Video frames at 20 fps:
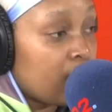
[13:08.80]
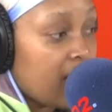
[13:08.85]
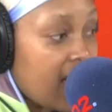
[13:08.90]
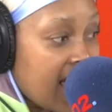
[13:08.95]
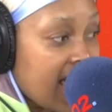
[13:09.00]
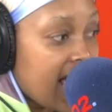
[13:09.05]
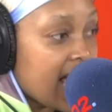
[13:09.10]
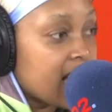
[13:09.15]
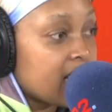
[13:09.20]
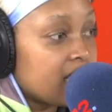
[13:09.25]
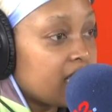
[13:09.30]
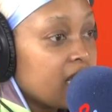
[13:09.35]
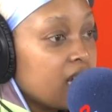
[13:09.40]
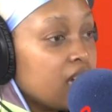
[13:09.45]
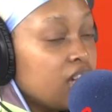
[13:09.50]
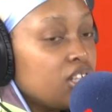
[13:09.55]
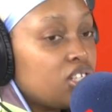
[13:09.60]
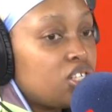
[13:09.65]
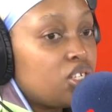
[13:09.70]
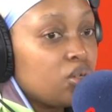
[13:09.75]
to add
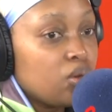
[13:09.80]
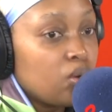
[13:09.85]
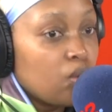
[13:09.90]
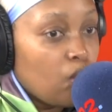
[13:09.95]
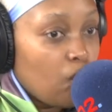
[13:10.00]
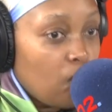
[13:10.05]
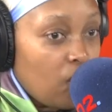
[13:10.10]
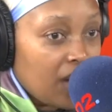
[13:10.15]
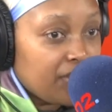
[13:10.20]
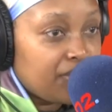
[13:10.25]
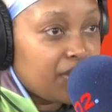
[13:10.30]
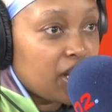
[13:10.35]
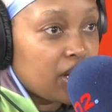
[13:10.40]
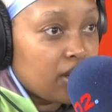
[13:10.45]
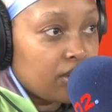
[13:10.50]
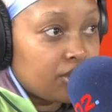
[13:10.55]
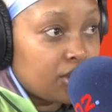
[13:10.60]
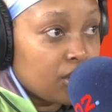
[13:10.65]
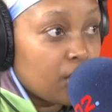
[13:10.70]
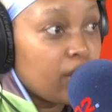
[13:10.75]
to what they
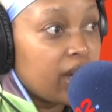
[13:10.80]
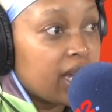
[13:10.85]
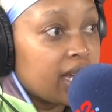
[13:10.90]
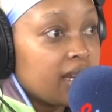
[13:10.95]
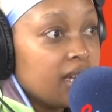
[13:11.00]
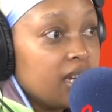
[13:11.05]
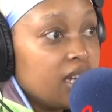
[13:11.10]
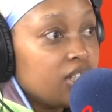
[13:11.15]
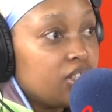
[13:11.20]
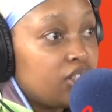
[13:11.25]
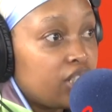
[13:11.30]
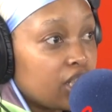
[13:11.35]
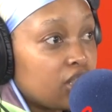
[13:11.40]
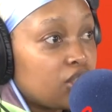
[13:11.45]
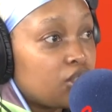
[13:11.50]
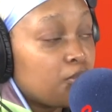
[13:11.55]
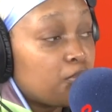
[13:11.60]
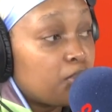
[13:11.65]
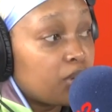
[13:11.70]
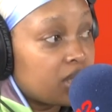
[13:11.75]
are doing
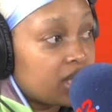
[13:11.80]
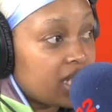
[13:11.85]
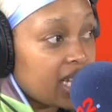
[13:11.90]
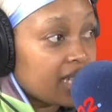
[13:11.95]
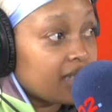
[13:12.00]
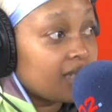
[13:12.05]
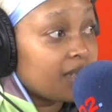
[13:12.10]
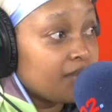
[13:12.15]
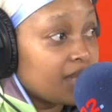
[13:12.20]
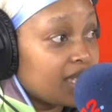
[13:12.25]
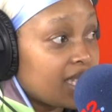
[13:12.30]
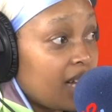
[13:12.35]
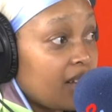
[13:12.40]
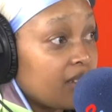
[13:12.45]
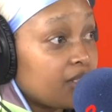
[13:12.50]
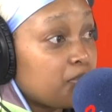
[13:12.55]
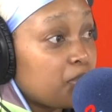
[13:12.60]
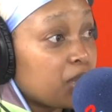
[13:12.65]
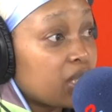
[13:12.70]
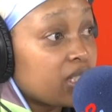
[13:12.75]
just to protect
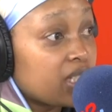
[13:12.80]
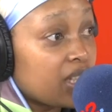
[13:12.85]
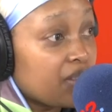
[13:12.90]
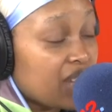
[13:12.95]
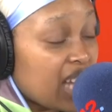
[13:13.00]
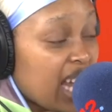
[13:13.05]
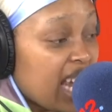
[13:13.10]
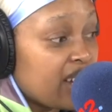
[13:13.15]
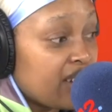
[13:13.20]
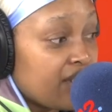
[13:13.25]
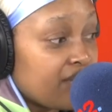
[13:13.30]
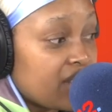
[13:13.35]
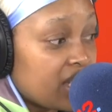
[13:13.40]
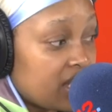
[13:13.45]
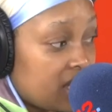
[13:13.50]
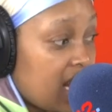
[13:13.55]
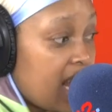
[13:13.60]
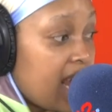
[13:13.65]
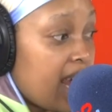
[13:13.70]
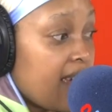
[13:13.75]
themselves. Because at the end of the
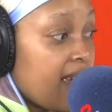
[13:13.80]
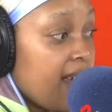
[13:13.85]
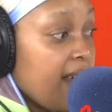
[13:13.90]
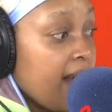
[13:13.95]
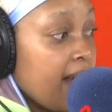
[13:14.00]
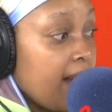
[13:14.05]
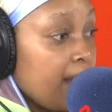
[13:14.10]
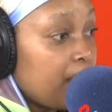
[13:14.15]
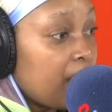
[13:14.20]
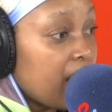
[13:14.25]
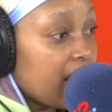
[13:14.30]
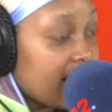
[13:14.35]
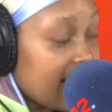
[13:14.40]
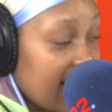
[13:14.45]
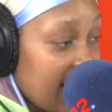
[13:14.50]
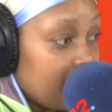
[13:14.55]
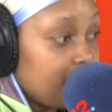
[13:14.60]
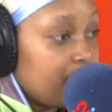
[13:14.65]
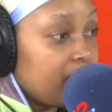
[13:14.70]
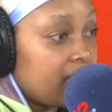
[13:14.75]
day, there
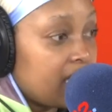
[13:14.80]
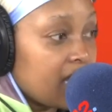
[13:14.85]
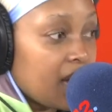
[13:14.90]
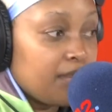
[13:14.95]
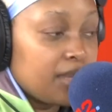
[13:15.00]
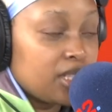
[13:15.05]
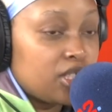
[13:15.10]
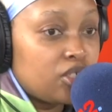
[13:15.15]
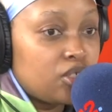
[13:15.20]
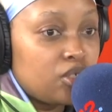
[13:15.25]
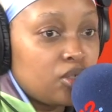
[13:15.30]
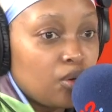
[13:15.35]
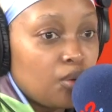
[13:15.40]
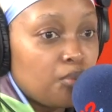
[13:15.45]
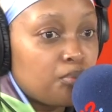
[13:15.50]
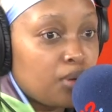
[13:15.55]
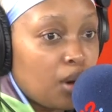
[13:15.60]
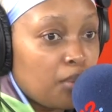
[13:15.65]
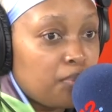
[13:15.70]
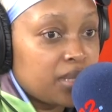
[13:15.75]
can be damage to
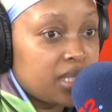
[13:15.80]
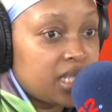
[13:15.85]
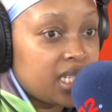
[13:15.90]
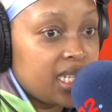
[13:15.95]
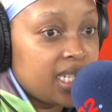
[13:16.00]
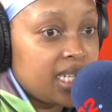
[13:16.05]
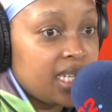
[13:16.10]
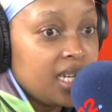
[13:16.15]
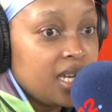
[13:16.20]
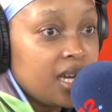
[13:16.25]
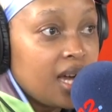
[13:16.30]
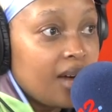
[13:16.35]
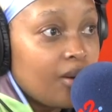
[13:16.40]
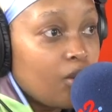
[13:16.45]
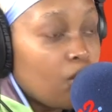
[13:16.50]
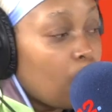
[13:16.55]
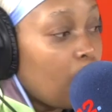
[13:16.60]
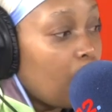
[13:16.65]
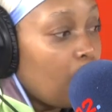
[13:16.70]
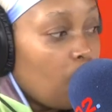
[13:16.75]
your property.
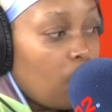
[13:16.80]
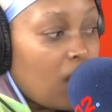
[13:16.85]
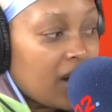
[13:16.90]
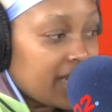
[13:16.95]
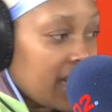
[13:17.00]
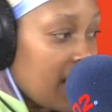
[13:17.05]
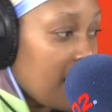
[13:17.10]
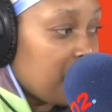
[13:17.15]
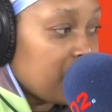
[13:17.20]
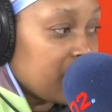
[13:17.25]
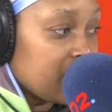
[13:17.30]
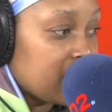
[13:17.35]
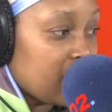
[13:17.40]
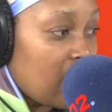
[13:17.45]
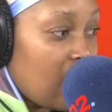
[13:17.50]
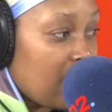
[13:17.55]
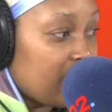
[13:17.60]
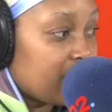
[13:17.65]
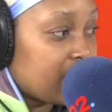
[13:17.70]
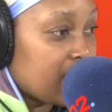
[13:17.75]
What happens
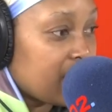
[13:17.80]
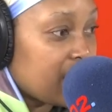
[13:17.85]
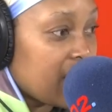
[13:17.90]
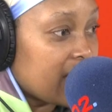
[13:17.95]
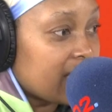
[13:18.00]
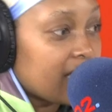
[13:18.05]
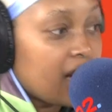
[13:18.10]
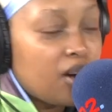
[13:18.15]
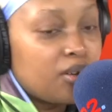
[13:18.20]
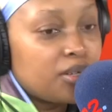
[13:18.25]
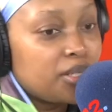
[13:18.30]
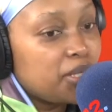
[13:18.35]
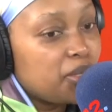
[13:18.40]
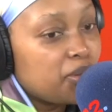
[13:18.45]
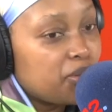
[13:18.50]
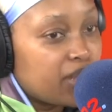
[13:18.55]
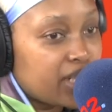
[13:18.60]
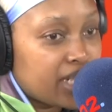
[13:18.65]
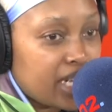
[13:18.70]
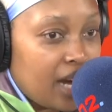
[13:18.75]
After that? How do
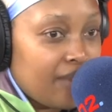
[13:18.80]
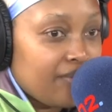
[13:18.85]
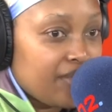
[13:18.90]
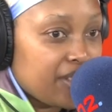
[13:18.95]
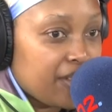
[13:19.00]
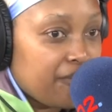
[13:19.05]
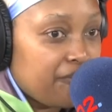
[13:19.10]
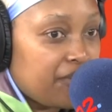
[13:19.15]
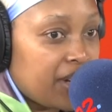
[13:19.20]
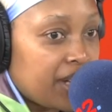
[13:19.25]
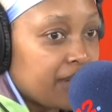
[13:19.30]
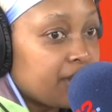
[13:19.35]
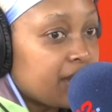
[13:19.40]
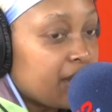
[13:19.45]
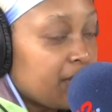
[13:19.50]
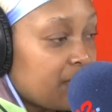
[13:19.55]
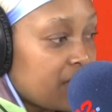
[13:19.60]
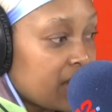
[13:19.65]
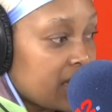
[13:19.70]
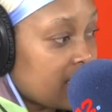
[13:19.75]
you recover the
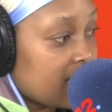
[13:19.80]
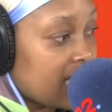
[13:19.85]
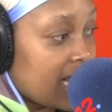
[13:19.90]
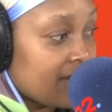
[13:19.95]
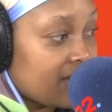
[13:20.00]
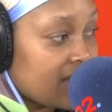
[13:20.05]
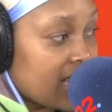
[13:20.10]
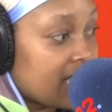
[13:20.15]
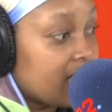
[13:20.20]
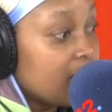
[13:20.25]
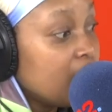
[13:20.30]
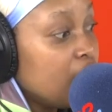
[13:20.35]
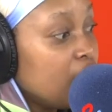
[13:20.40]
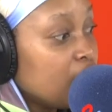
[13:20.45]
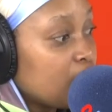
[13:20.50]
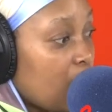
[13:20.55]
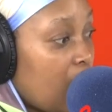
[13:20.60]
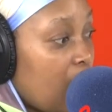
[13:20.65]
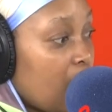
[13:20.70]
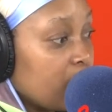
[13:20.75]
funds and things like that?
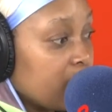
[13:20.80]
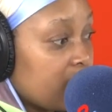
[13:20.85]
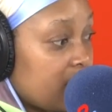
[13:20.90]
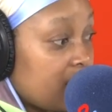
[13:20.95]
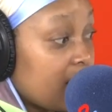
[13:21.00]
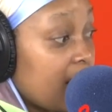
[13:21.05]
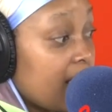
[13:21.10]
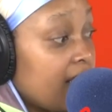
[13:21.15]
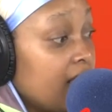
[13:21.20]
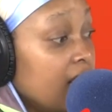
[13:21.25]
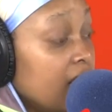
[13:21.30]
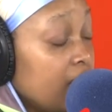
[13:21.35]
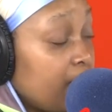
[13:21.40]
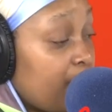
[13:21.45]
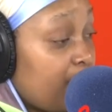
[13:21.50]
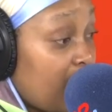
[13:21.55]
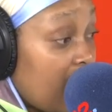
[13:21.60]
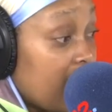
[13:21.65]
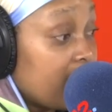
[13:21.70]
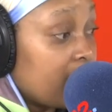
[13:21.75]
So I would say
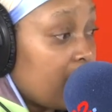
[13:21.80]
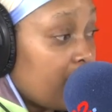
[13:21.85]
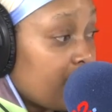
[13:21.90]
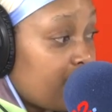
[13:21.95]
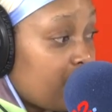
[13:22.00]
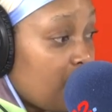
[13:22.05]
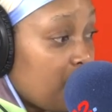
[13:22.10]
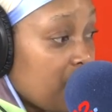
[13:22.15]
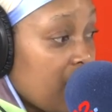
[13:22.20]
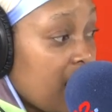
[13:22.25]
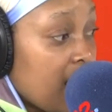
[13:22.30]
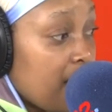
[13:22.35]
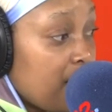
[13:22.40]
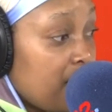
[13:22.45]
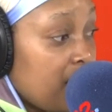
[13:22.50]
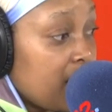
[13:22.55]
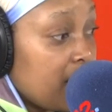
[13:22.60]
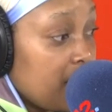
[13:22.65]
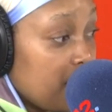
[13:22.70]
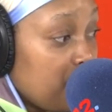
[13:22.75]
find out from
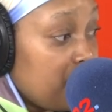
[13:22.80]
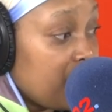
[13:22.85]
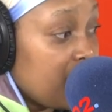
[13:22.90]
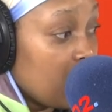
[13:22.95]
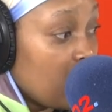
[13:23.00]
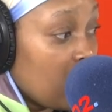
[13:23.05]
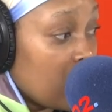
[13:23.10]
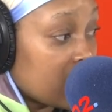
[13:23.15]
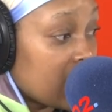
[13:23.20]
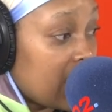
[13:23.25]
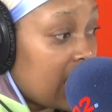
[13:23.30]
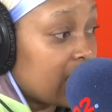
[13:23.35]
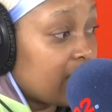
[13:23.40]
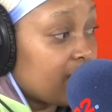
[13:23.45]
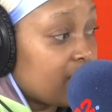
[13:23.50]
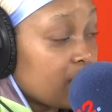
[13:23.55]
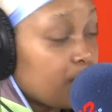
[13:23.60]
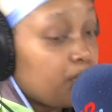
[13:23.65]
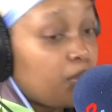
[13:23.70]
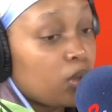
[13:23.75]
Airbnb what kind
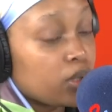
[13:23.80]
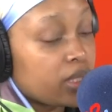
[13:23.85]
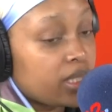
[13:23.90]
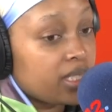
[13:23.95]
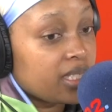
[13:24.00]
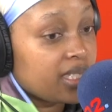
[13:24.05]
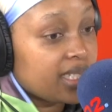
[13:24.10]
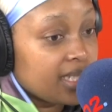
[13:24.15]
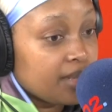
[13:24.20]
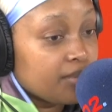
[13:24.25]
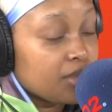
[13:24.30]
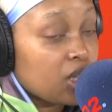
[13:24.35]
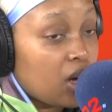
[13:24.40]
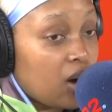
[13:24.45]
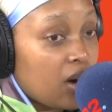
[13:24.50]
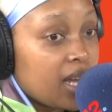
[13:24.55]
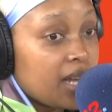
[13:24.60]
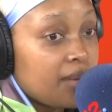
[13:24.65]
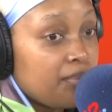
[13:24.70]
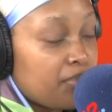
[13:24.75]
of support systems
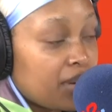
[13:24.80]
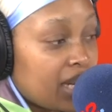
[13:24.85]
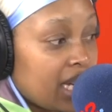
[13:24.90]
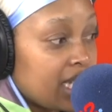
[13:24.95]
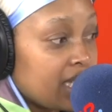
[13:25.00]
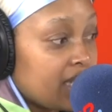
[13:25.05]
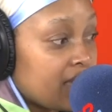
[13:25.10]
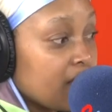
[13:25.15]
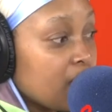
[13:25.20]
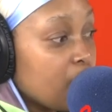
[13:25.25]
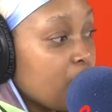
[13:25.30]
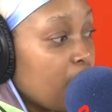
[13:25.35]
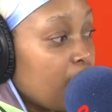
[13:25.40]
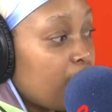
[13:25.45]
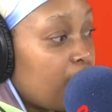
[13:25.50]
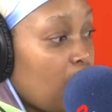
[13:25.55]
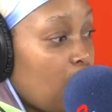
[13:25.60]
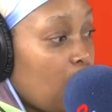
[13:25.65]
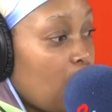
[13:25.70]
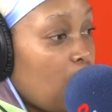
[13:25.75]
are in place
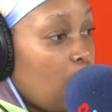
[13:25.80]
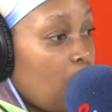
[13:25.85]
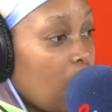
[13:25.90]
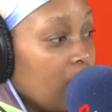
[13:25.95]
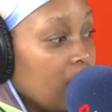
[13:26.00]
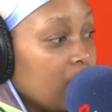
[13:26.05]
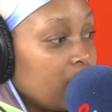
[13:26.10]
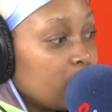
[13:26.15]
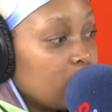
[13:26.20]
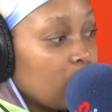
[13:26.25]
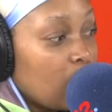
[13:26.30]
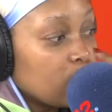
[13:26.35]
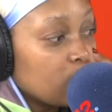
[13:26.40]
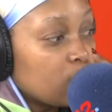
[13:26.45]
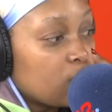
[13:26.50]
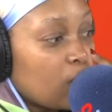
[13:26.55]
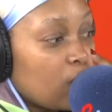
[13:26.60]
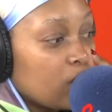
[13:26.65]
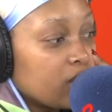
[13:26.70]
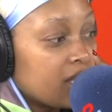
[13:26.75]
for
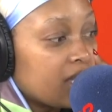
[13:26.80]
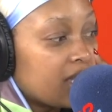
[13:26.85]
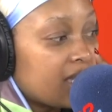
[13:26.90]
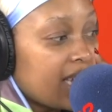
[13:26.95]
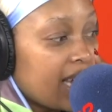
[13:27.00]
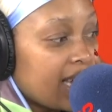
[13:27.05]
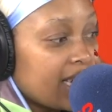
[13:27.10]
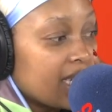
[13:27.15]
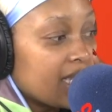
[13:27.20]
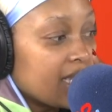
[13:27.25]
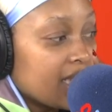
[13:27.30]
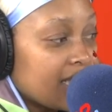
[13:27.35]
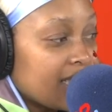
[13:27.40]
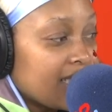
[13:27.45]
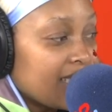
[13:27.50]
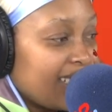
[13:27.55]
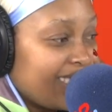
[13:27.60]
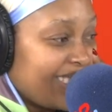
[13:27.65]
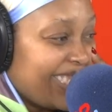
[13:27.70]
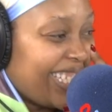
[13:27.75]
non-tons
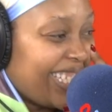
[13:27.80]
tenants,